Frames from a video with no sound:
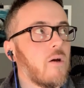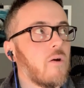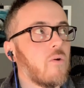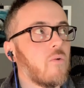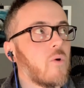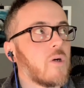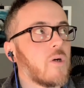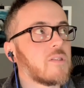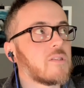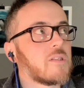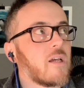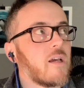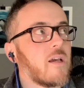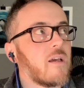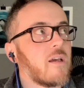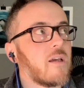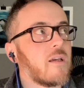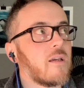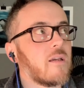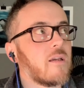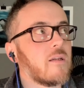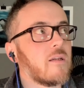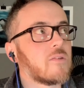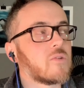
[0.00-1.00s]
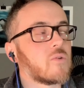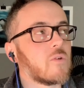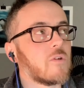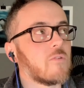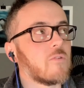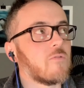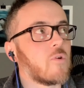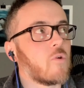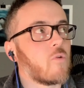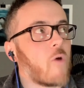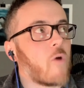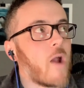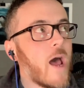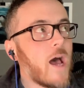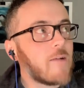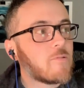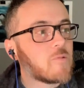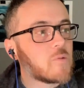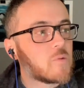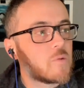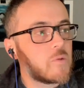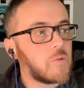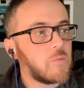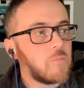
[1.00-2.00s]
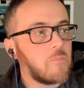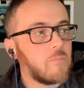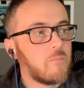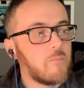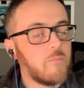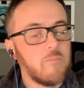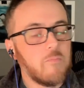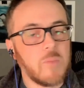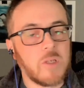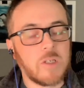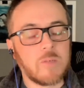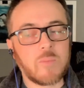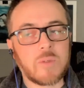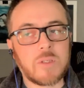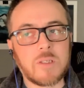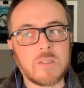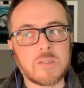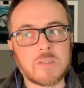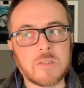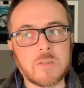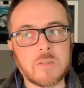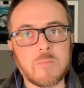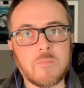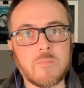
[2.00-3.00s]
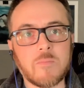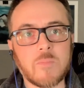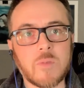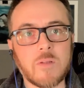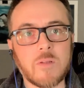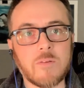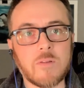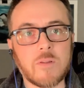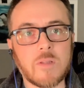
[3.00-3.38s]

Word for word: once I sort of grasped minimalism, the,